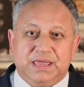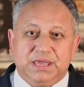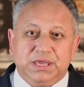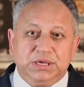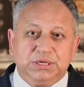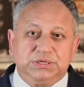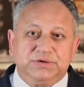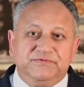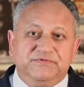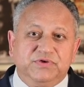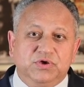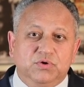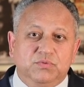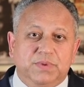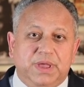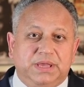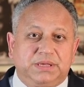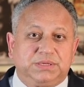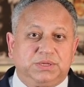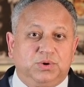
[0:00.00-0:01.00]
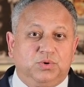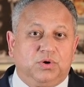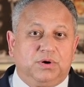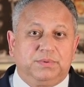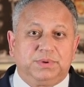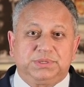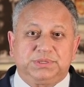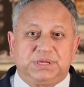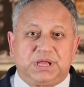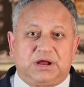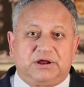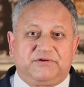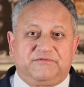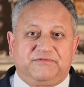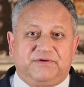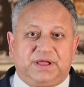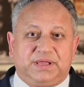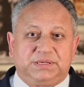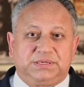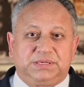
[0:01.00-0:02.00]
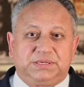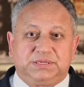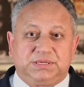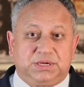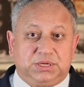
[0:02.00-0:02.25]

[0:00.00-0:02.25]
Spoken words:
Each of you makes enormous sacrifices